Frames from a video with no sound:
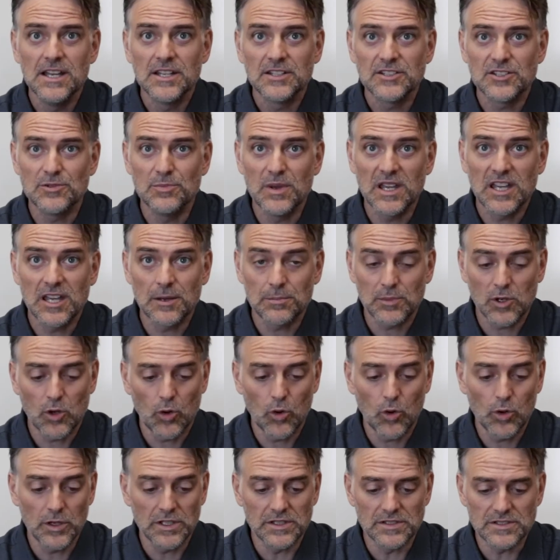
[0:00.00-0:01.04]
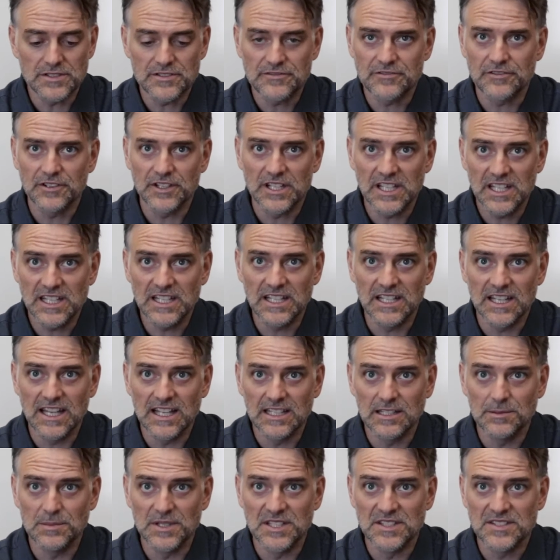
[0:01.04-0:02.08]
to make up coils for heating
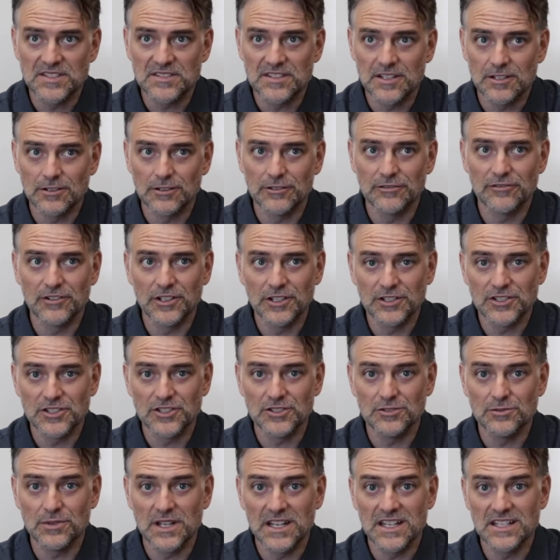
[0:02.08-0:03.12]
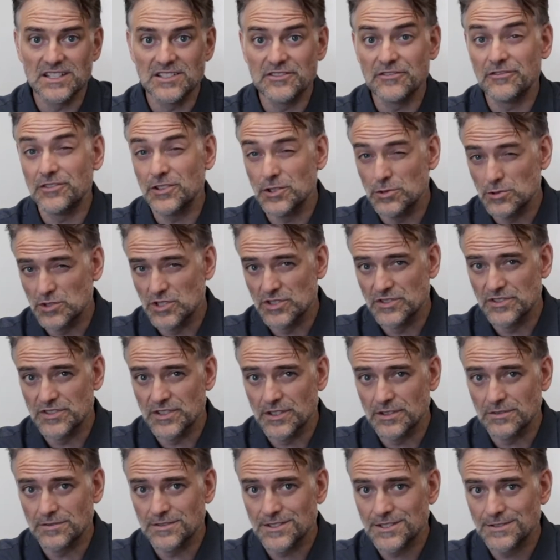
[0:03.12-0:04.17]
elements that are referred to as fusion
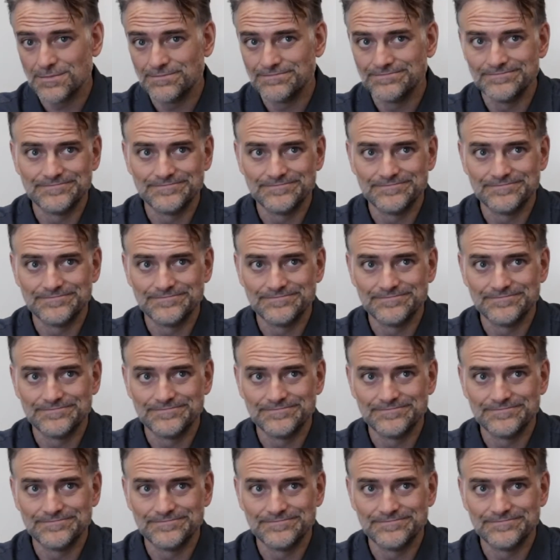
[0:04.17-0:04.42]
zones.